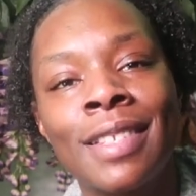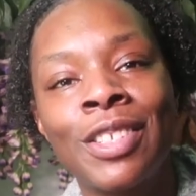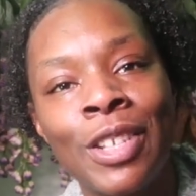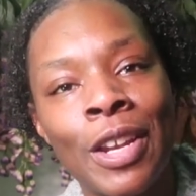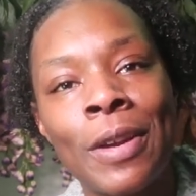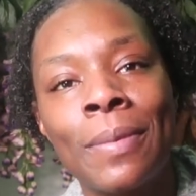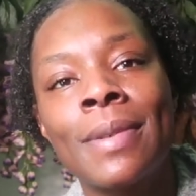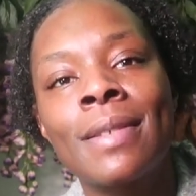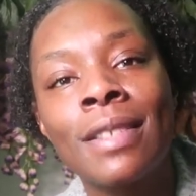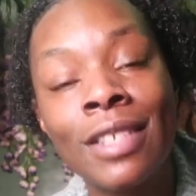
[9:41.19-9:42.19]

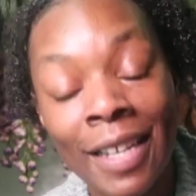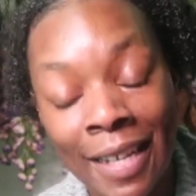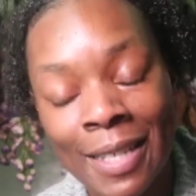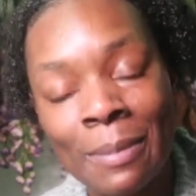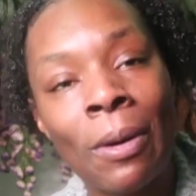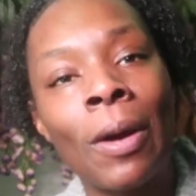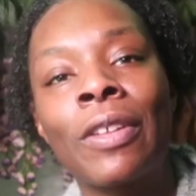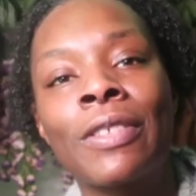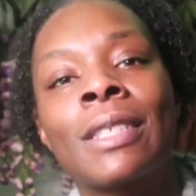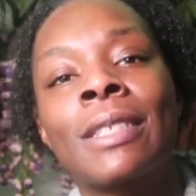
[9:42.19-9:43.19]
genuine is
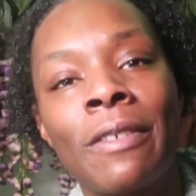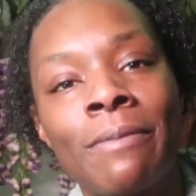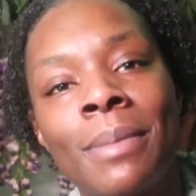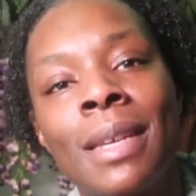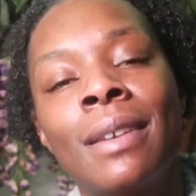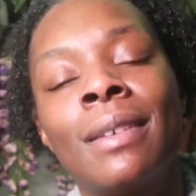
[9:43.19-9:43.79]
part of me.